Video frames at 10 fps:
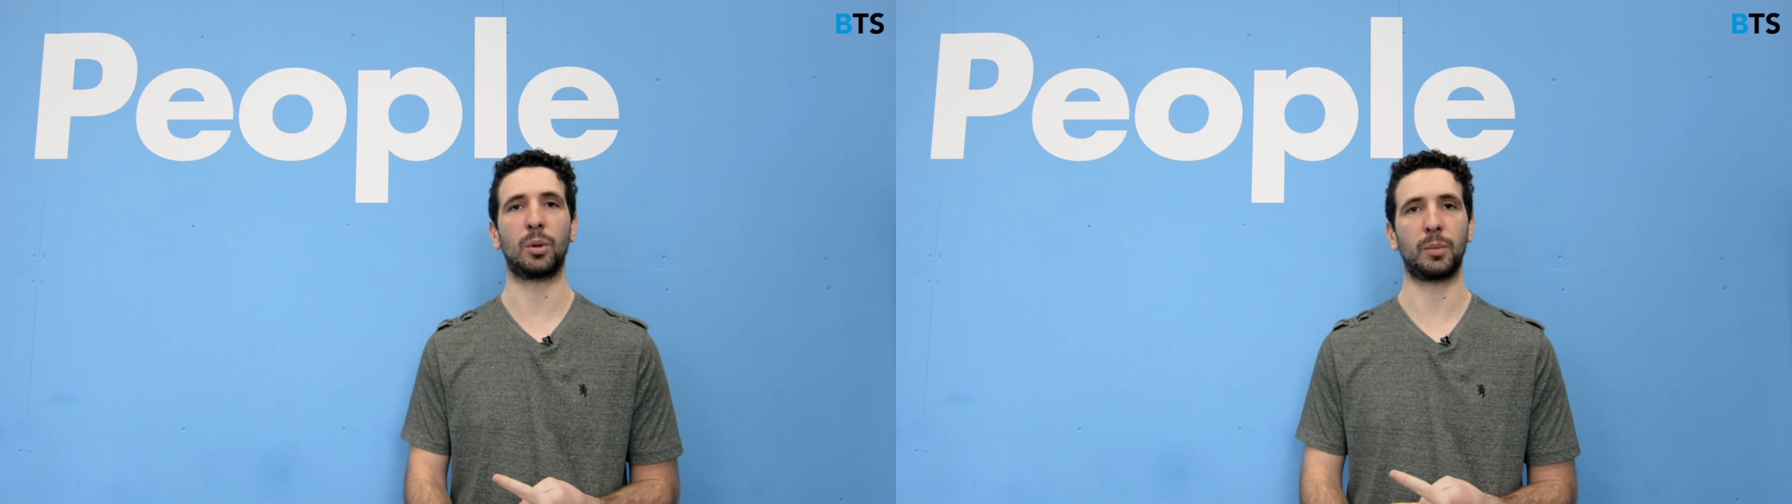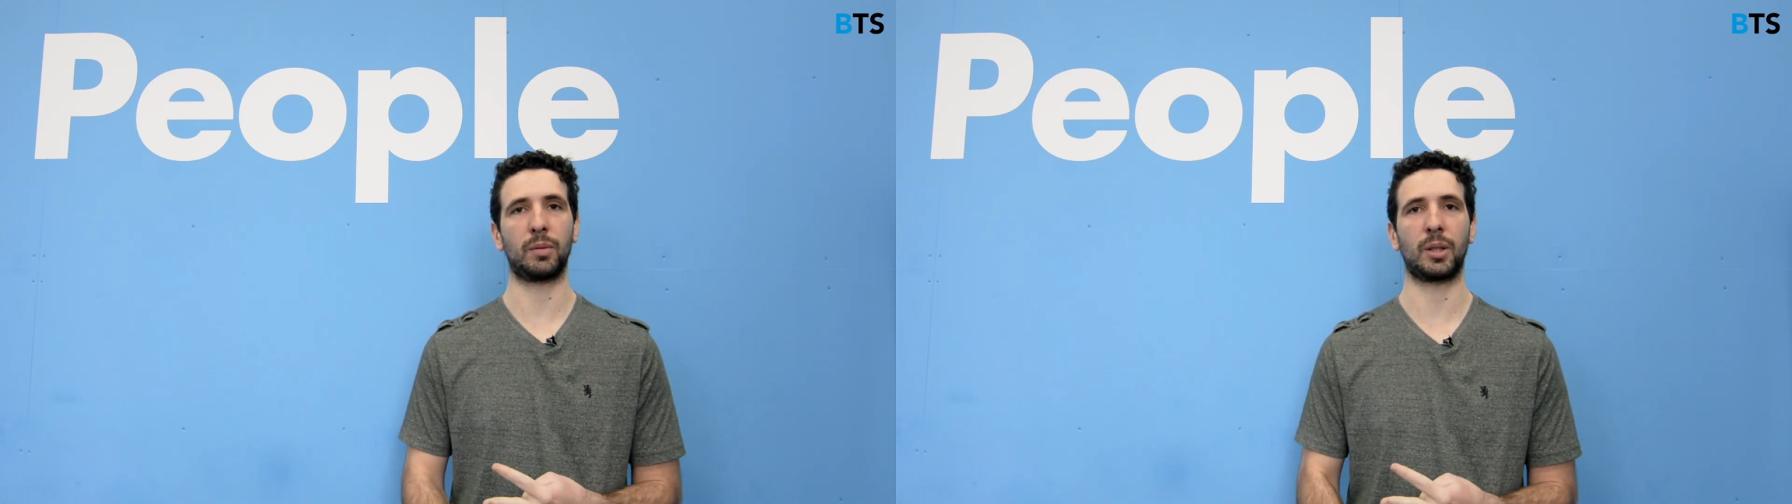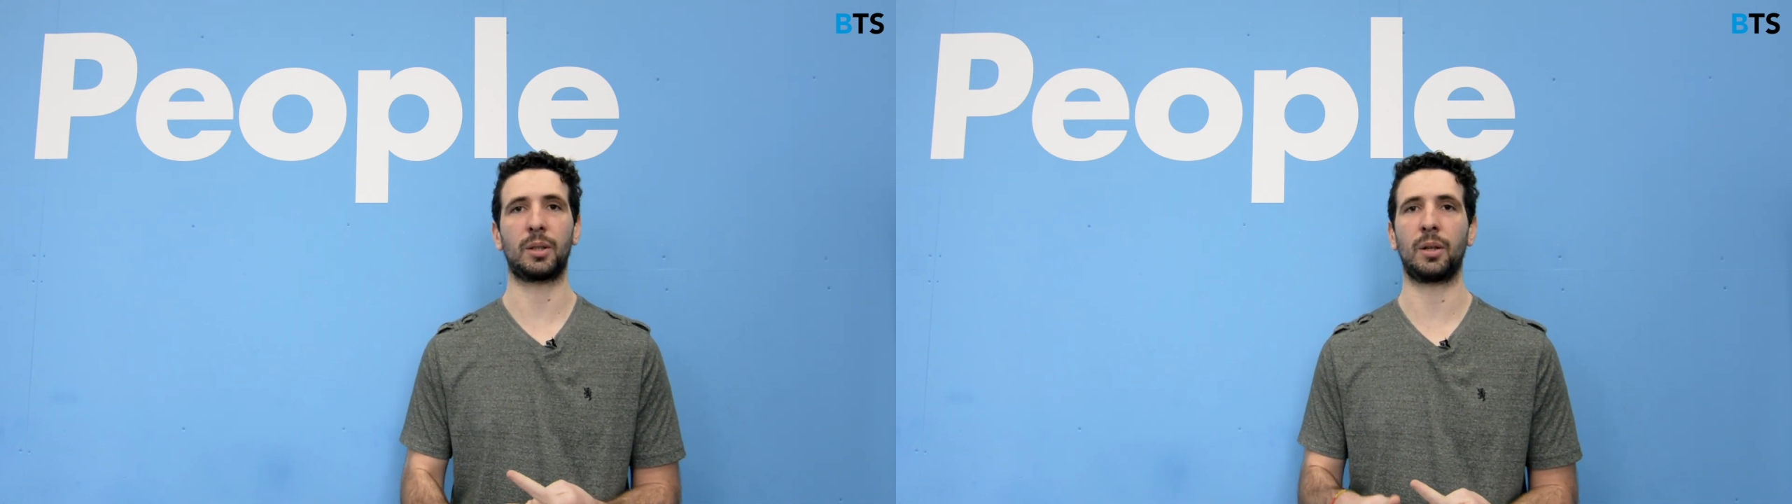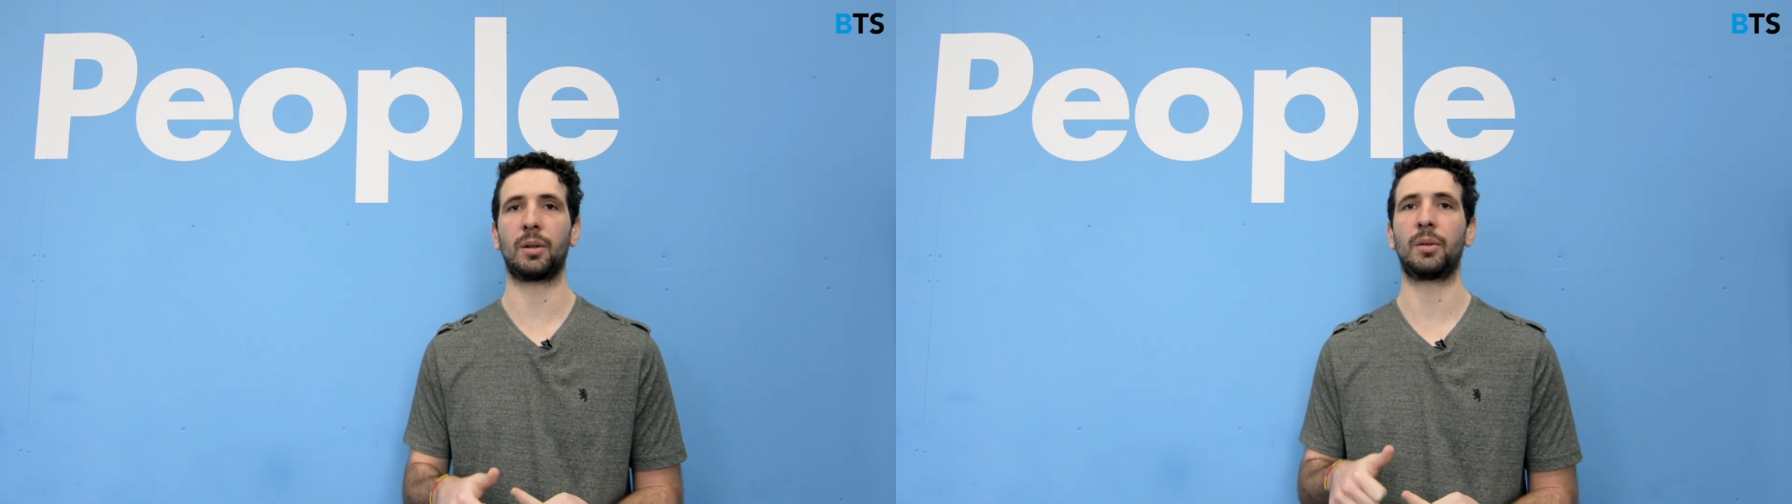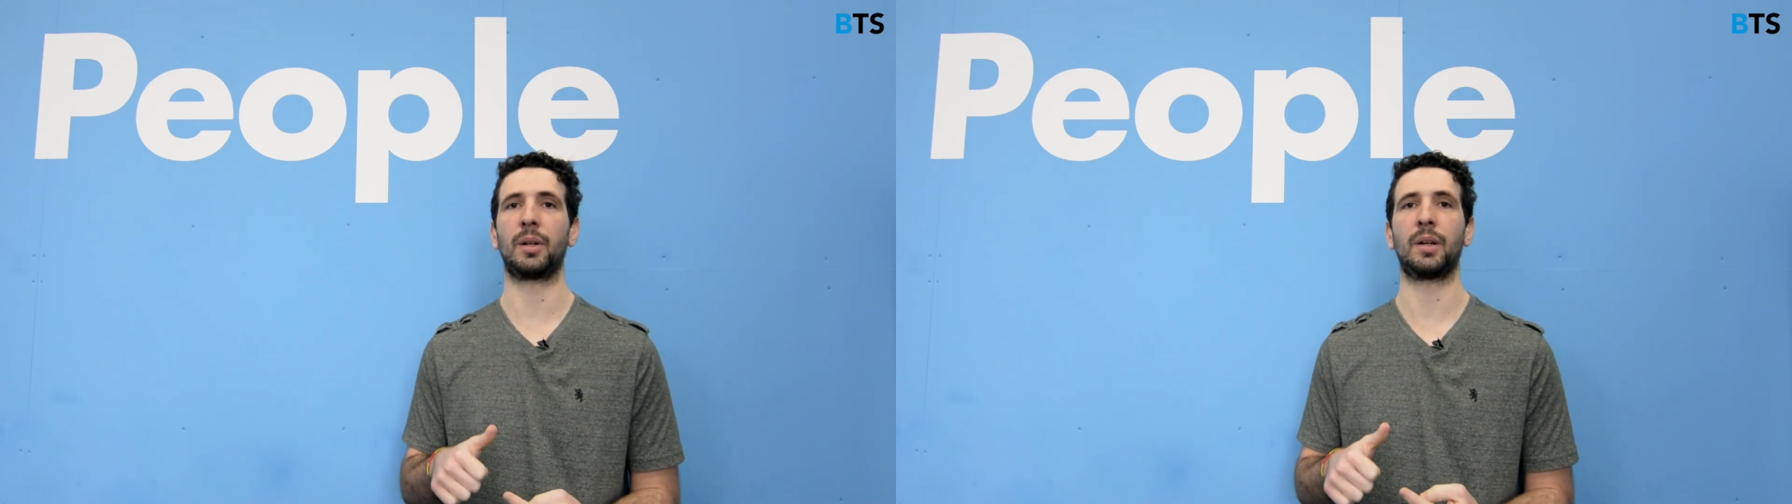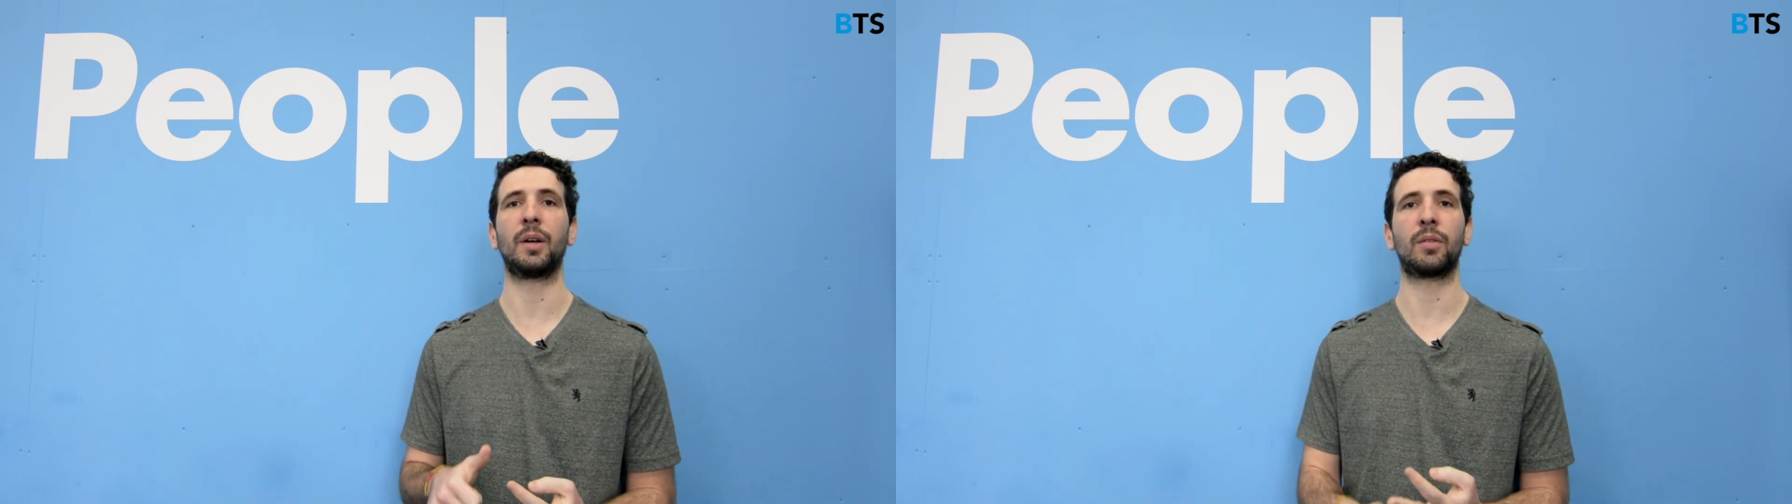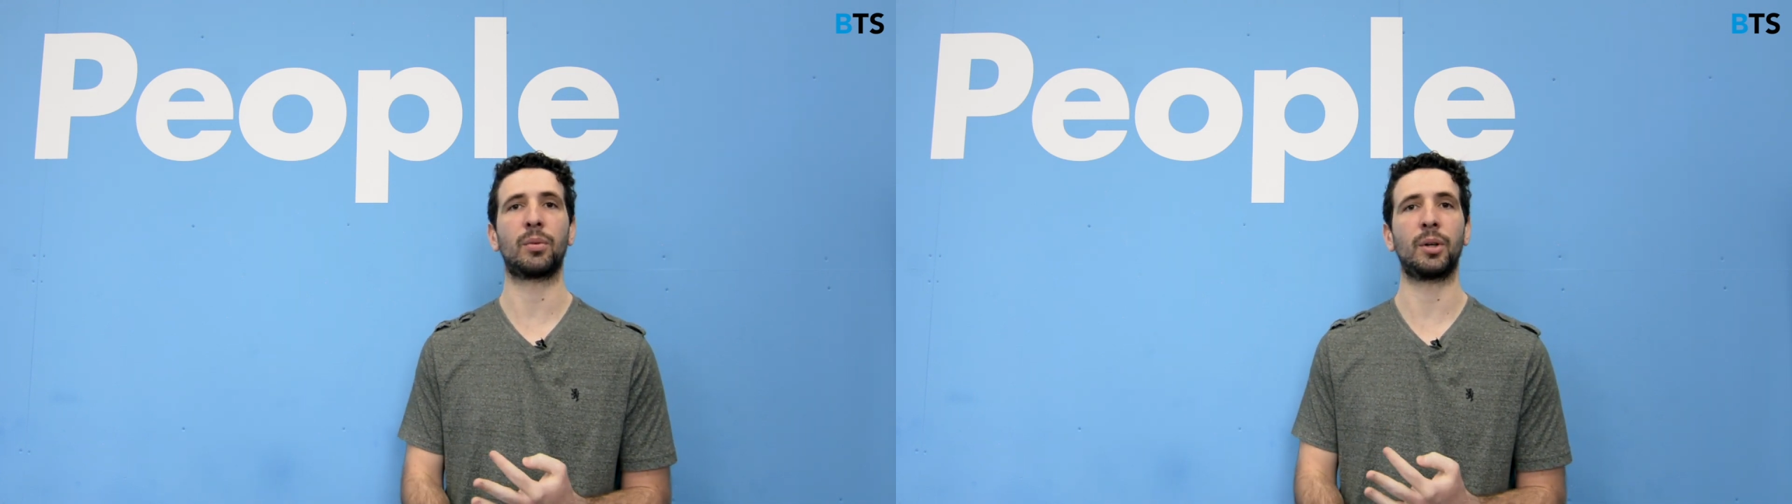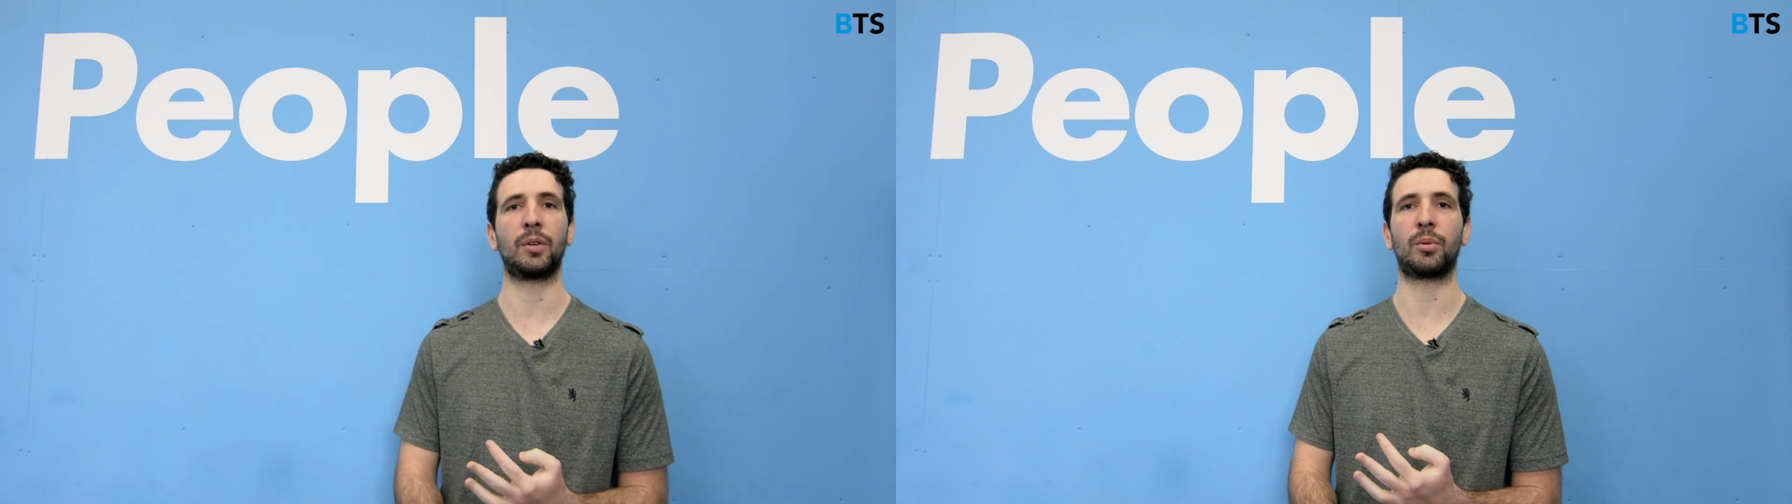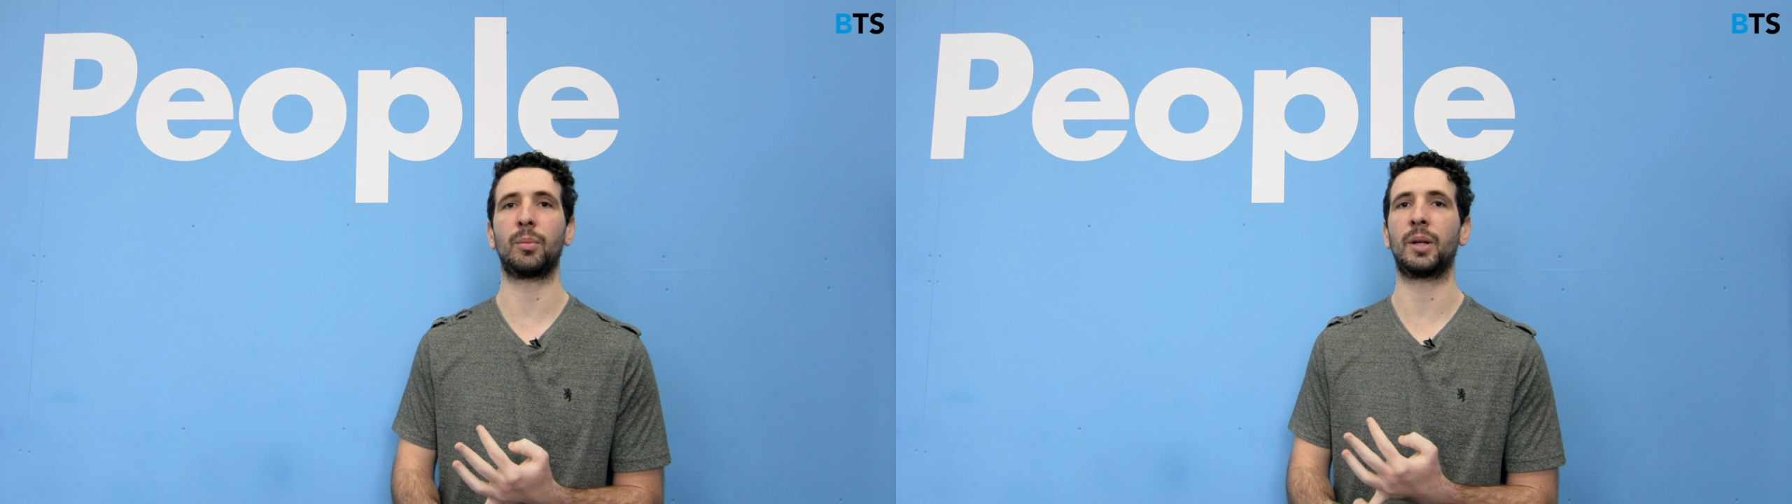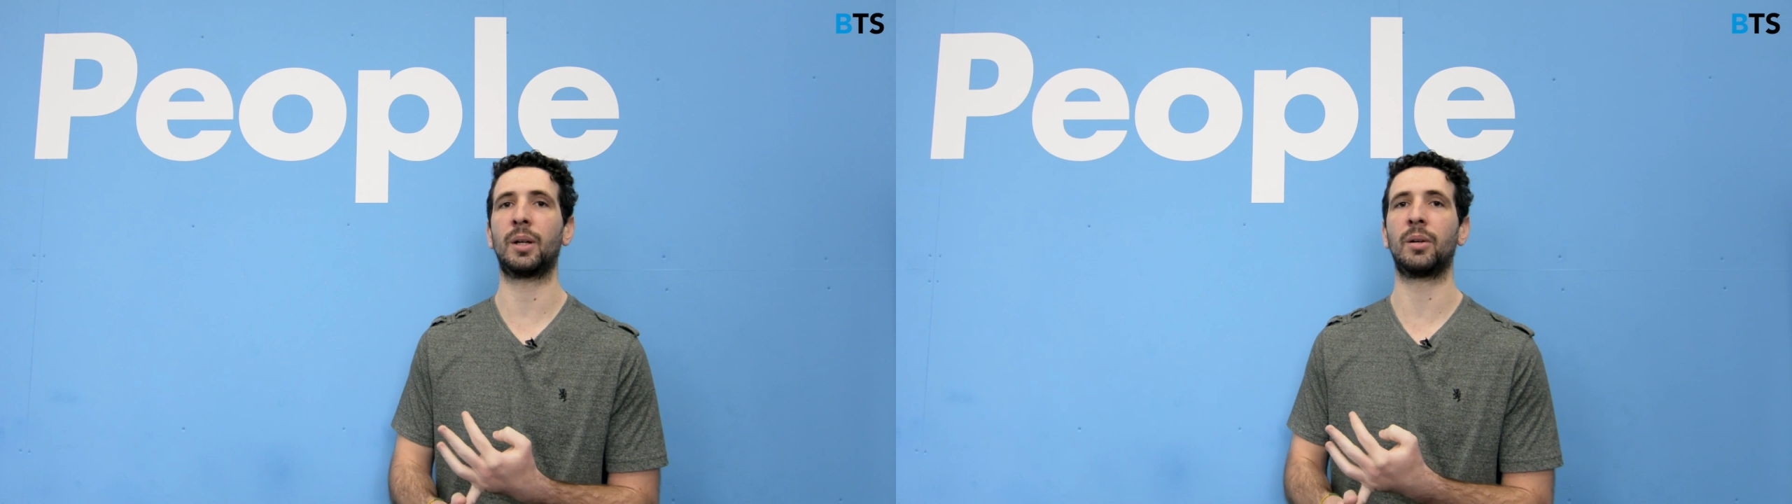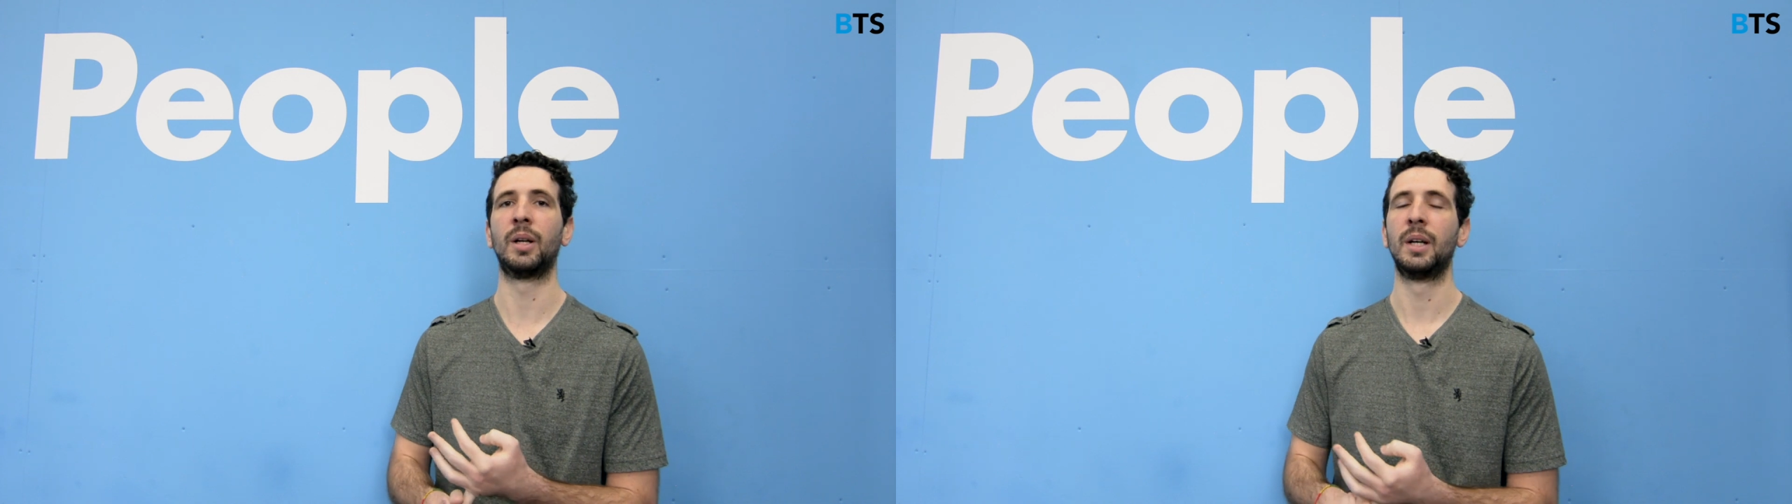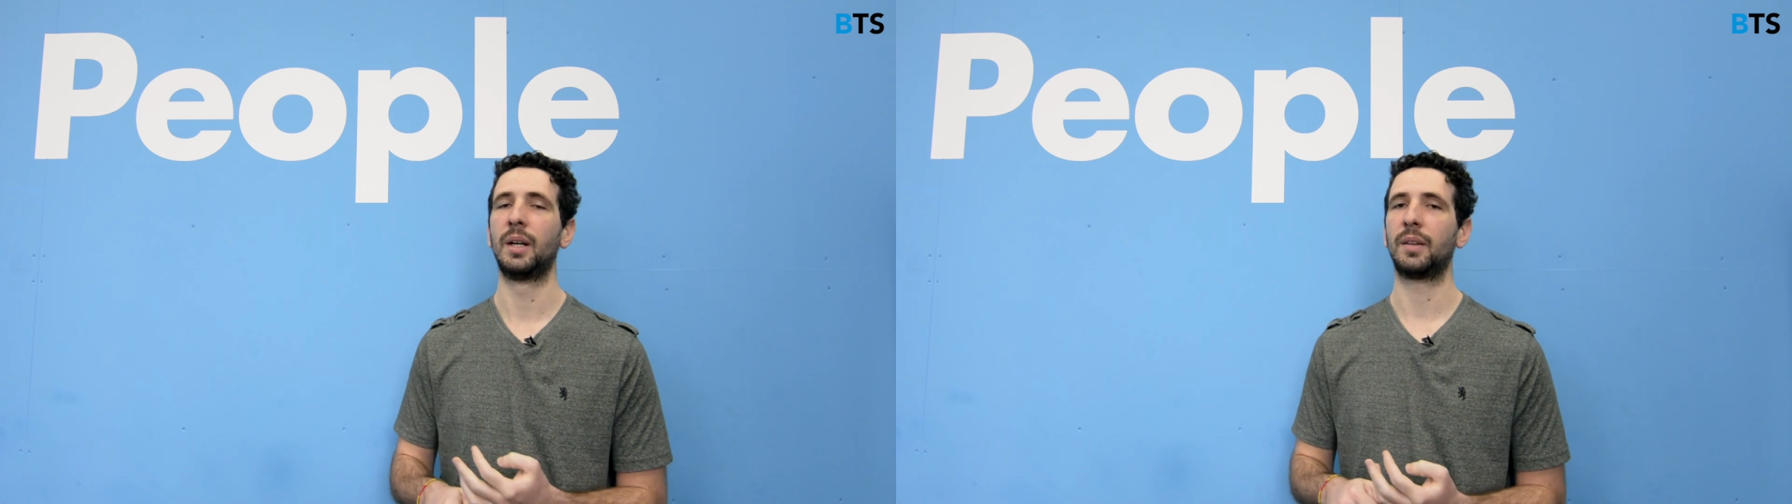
World Mobile Congress, four years from now,